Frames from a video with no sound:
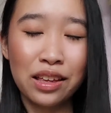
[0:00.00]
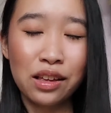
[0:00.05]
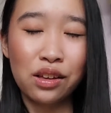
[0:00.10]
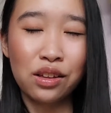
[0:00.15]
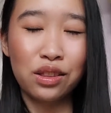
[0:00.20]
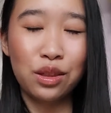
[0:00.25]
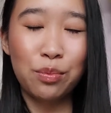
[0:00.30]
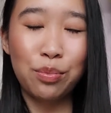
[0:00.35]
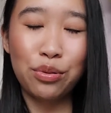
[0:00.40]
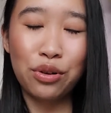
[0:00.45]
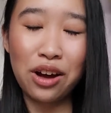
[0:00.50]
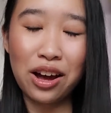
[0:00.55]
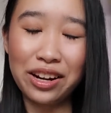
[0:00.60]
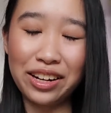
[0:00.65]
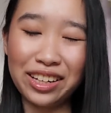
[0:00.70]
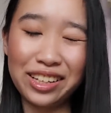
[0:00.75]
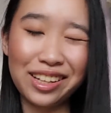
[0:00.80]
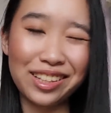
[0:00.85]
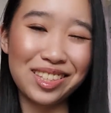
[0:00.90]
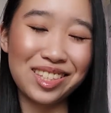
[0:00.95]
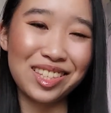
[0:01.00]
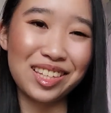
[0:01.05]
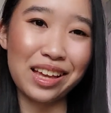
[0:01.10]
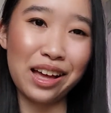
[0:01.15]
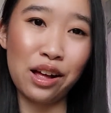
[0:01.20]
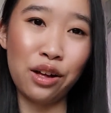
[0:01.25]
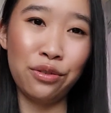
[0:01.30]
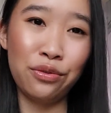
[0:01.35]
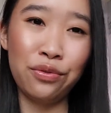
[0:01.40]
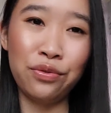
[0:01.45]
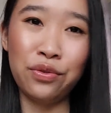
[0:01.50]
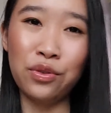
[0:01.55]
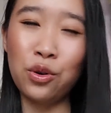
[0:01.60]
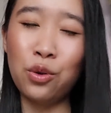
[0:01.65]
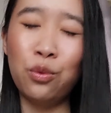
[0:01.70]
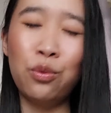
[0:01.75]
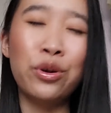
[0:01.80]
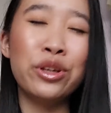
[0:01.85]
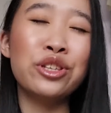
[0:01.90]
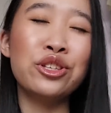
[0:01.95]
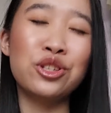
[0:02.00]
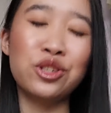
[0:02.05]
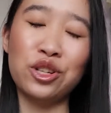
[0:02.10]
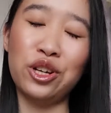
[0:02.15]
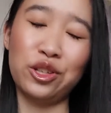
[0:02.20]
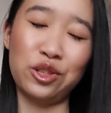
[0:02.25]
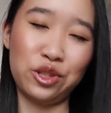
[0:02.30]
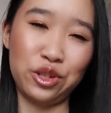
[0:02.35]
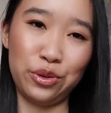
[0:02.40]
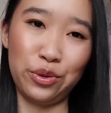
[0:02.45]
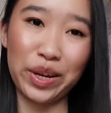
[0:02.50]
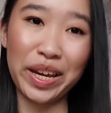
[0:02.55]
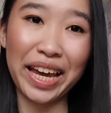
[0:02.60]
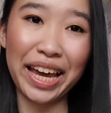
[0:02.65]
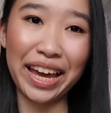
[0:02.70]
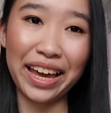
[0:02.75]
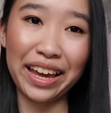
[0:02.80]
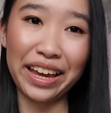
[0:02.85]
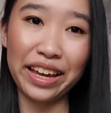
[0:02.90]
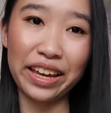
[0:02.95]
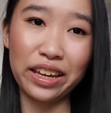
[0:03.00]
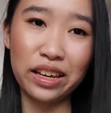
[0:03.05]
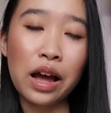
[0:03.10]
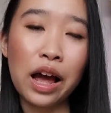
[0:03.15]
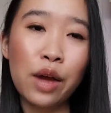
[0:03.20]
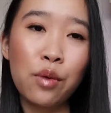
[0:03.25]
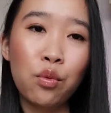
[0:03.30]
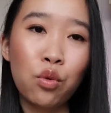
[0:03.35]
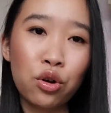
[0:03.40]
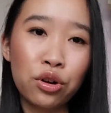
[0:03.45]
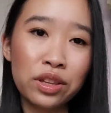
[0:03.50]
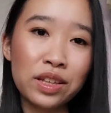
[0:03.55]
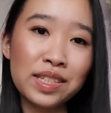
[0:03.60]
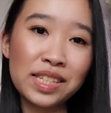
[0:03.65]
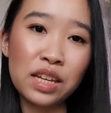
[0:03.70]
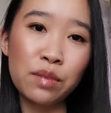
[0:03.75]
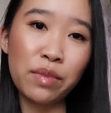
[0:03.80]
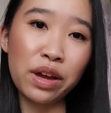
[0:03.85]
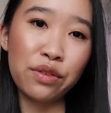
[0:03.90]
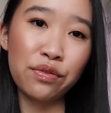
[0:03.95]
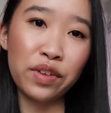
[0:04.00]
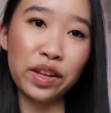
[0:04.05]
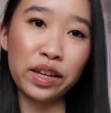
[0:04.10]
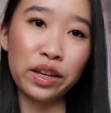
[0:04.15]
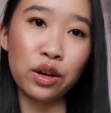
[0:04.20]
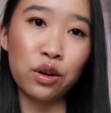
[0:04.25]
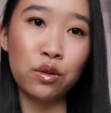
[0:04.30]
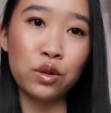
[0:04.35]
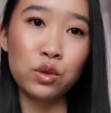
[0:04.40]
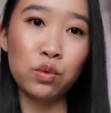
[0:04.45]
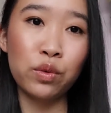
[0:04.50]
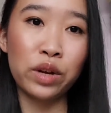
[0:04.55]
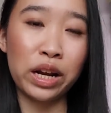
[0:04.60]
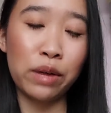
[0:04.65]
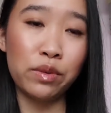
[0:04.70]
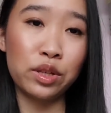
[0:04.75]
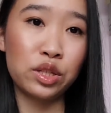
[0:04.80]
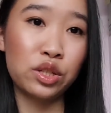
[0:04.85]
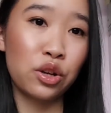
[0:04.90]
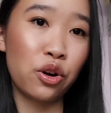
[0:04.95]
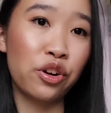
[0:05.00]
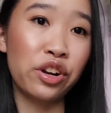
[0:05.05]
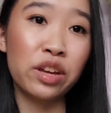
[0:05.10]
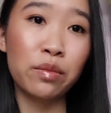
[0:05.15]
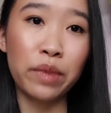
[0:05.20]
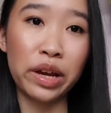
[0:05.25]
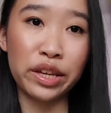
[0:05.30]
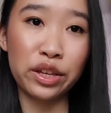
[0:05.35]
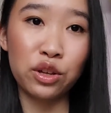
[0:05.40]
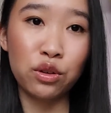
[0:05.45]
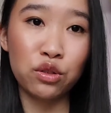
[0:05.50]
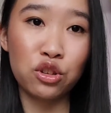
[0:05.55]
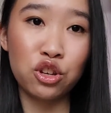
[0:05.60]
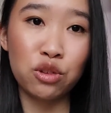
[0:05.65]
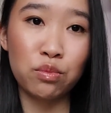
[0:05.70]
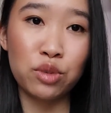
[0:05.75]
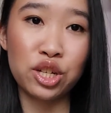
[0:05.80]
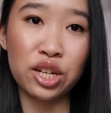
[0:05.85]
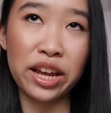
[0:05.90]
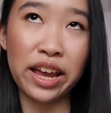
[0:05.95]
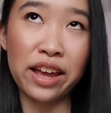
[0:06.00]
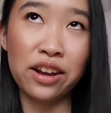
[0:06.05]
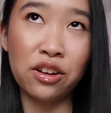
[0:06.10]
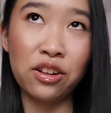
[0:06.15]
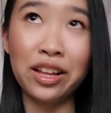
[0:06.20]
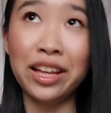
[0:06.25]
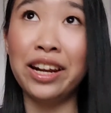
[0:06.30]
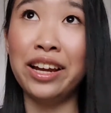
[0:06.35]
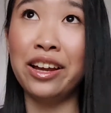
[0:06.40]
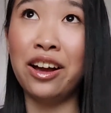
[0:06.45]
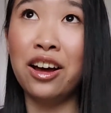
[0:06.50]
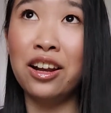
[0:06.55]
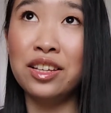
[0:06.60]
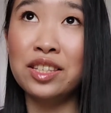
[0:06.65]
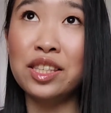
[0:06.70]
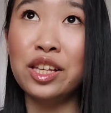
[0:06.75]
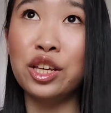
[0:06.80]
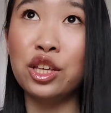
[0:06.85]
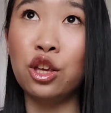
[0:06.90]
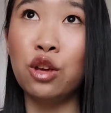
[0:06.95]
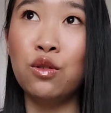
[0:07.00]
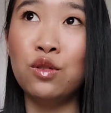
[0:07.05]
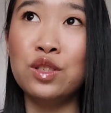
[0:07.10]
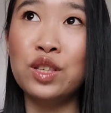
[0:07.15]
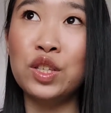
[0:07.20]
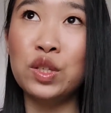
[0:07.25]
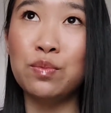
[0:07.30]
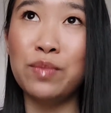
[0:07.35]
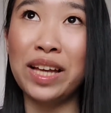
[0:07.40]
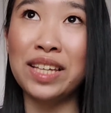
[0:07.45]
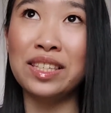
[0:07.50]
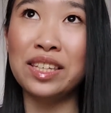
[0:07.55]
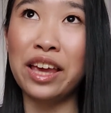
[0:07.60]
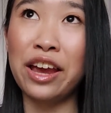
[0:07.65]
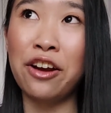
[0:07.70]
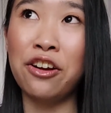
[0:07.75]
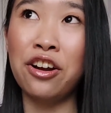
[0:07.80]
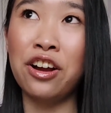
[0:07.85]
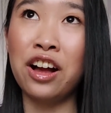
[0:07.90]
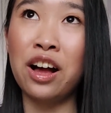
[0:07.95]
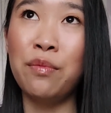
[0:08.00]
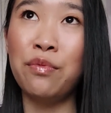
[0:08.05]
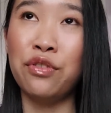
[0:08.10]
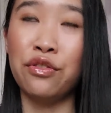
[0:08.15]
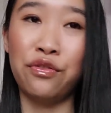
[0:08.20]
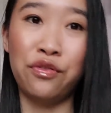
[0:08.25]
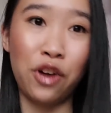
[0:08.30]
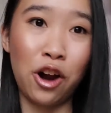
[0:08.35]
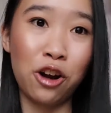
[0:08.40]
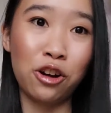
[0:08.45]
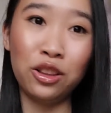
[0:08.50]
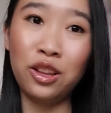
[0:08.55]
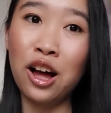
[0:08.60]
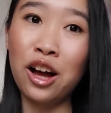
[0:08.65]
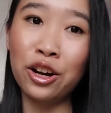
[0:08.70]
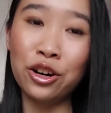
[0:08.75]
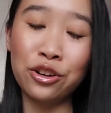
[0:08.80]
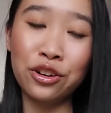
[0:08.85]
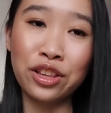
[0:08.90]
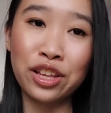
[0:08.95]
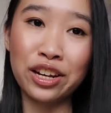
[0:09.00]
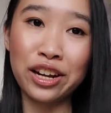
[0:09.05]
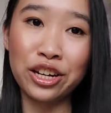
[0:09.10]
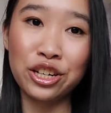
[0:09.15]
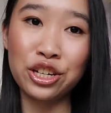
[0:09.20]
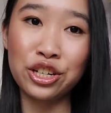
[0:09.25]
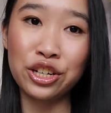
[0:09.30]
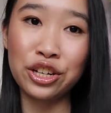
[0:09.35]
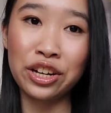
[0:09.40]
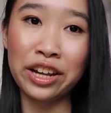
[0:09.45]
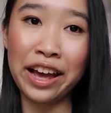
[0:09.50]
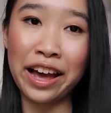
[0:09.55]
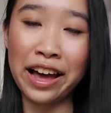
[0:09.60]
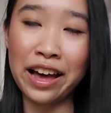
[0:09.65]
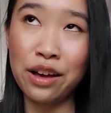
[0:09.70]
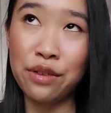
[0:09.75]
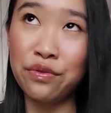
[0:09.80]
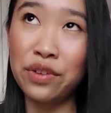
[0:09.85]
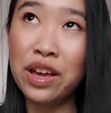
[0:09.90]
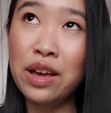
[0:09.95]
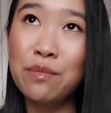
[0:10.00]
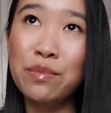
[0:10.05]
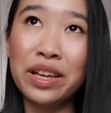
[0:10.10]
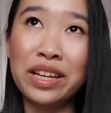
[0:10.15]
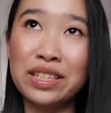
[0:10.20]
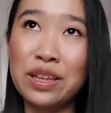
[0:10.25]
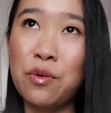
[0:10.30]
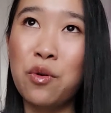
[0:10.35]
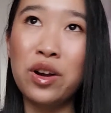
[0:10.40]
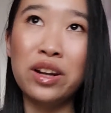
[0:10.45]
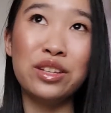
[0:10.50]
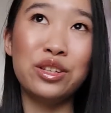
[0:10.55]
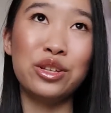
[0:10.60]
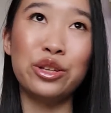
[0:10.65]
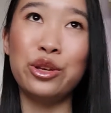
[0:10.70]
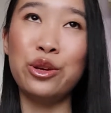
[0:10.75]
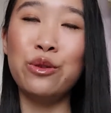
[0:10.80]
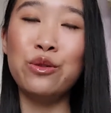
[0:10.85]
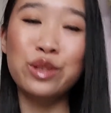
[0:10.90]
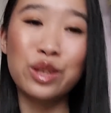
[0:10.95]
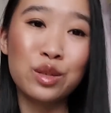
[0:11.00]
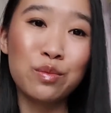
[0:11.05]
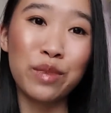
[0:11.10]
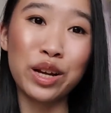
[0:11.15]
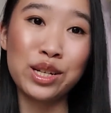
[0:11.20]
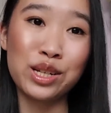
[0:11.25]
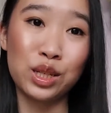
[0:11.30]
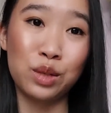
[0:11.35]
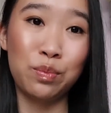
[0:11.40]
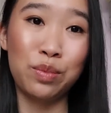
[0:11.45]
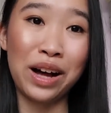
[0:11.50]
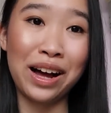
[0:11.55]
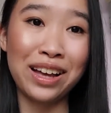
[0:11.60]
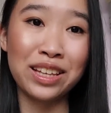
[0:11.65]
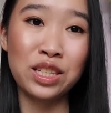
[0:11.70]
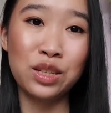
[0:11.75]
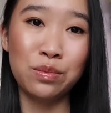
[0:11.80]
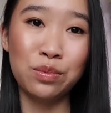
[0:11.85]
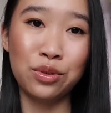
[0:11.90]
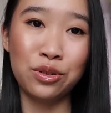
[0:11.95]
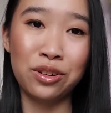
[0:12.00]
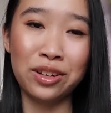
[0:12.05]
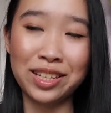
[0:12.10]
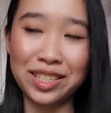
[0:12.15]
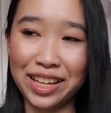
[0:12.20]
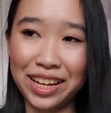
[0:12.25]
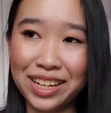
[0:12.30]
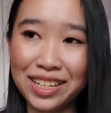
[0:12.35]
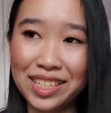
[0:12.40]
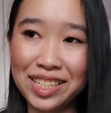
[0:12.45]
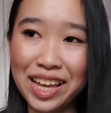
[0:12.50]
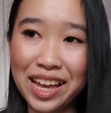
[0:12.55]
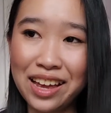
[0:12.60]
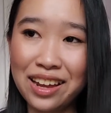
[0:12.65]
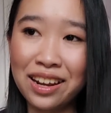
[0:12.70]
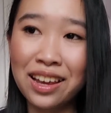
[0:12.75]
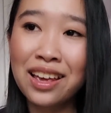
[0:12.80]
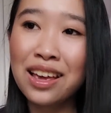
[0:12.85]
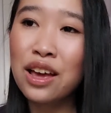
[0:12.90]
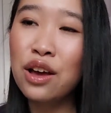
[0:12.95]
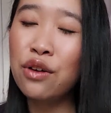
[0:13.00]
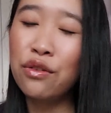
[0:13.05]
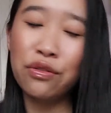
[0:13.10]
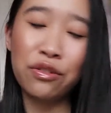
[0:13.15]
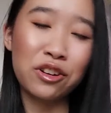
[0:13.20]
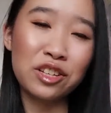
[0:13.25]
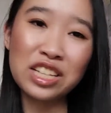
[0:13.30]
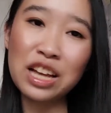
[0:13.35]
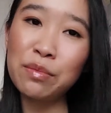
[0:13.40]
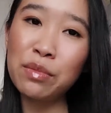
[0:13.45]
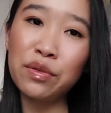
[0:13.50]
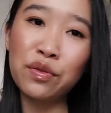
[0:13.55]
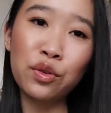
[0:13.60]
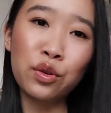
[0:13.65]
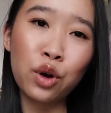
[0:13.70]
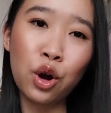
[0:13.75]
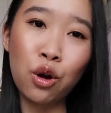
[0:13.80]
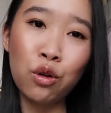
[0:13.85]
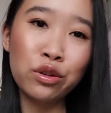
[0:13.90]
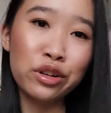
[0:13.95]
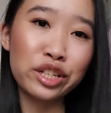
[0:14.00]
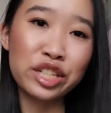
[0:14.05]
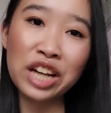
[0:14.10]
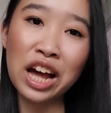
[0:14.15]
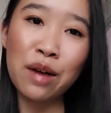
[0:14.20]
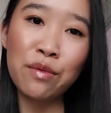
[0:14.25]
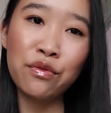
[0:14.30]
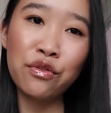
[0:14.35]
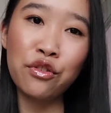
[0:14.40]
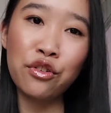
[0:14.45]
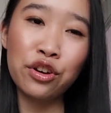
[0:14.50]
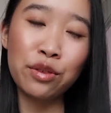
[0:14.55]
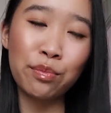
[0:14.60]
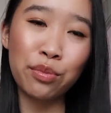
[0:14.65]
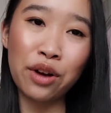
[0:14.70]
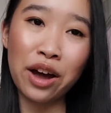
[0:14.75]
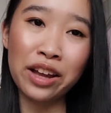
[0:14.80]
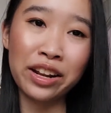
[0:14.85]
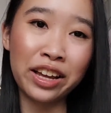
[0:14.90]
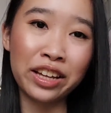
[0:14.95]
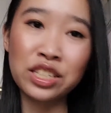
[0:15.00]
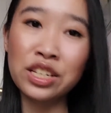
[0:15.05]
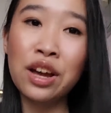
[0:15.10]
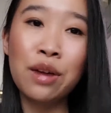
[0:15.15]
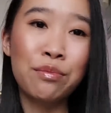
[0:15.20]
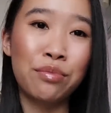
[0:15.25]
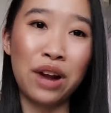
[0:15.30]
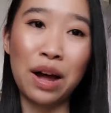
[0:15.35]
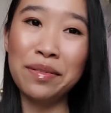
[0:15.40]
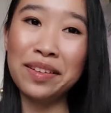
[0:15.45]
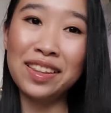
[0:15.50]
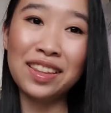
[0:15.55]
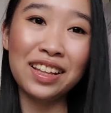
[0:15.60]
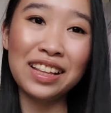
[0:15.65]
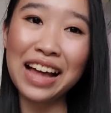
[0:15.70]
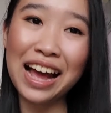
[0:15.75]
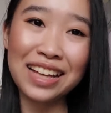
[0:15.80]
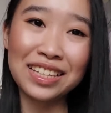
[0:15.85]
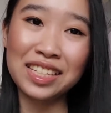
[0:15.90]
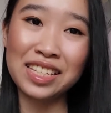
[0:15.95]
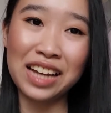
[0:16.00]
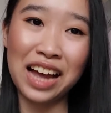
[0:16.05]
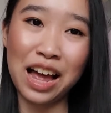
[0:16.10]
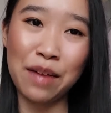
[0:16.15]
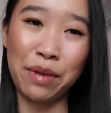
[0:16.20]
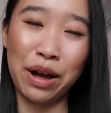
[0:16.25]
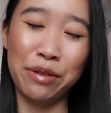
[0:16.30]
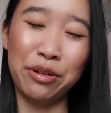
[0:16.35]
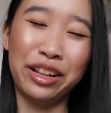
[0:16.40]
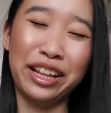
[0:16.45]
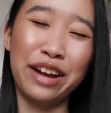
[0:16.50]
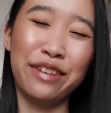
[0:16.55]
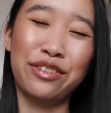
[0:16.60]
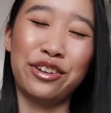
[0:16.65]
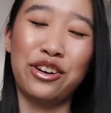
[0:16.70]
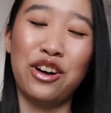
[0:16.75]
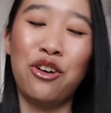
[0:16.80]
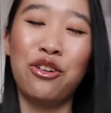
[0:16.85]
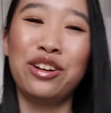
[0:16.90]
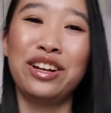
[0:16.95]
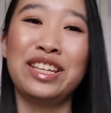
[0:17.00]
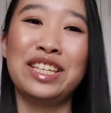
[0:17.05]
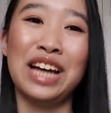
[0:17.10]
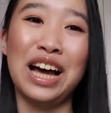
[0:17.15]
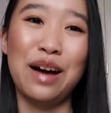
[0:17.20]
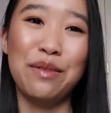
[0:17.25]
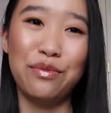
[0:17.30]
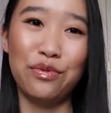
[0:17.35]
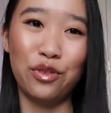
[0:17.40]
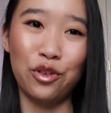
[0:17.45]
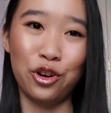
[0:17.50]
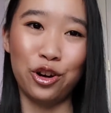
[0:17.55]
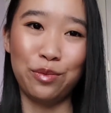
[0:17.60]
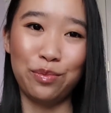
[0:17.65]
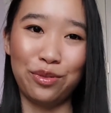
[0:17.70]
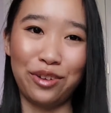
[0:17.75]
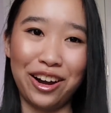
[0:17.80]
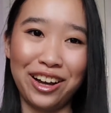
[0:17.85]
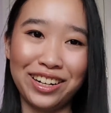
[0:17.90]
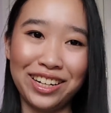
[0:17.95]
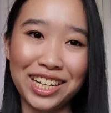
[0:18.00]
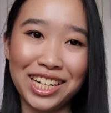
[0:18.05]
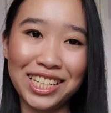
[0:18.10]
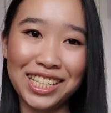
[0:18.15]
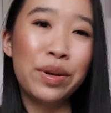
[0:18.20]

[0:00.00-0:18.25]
the product itself was just okay. I wore this in my videos when I was starting my YouTube channel, and I honestly used this mascara up for far longer than I should have because I wanted to use as much as possible, because like I said, first time I've ever owned a Tom Ford product, probably the last time I will ever own a Tom Ford product.